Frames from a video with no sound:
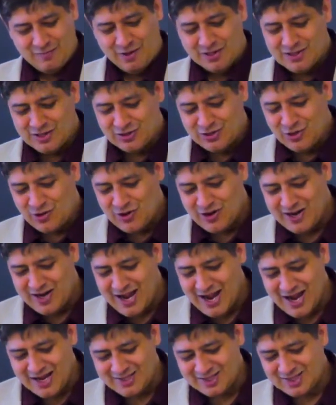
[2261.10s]
But the Lord
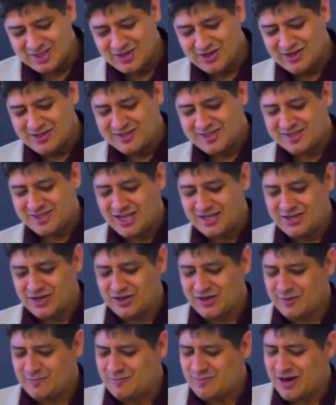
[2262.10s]
answered her and said to
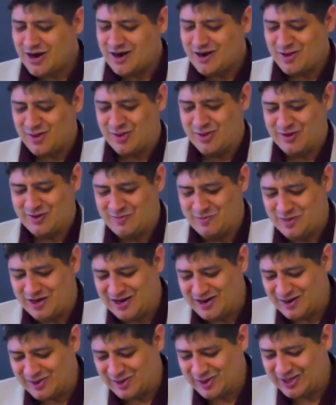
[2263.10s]
her, Martha,
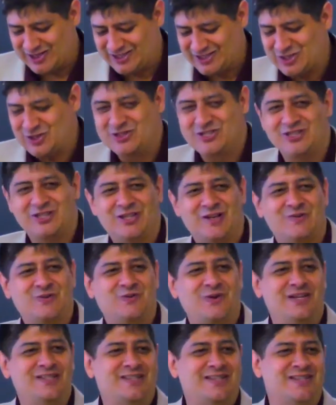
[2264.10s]
Martha, don't you love
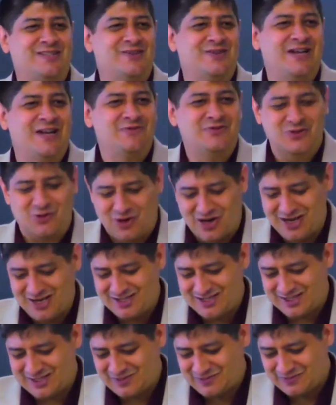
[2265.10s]
the way he says her name
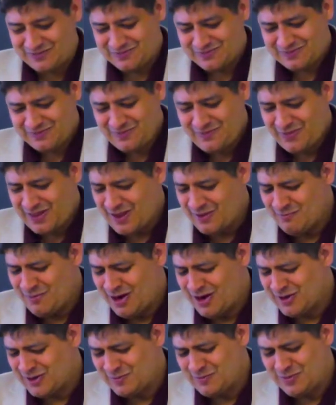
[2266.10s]
twice?
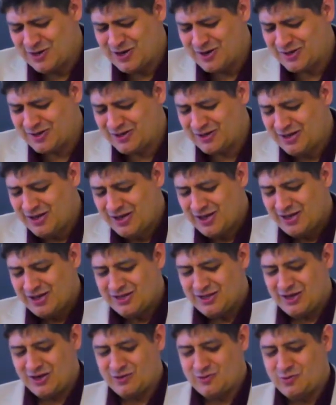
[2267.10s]
Martha, Martha,
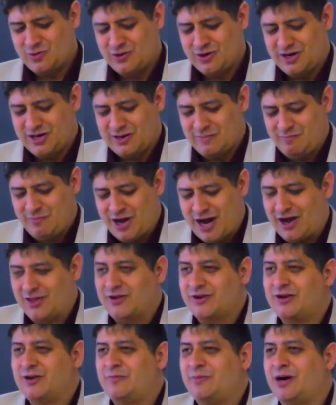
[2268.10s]
you're worried and
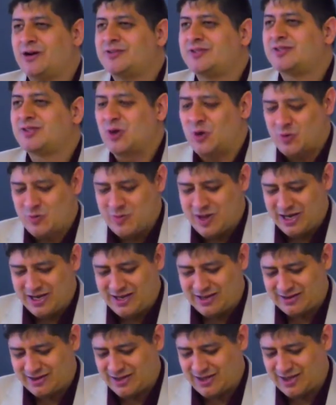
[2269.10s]
bothered about so
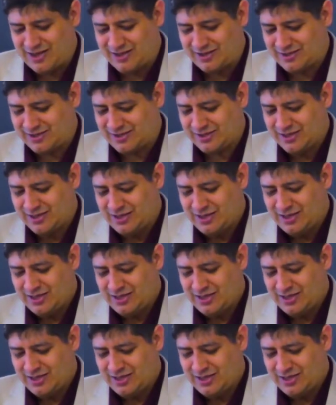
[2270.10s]
many things,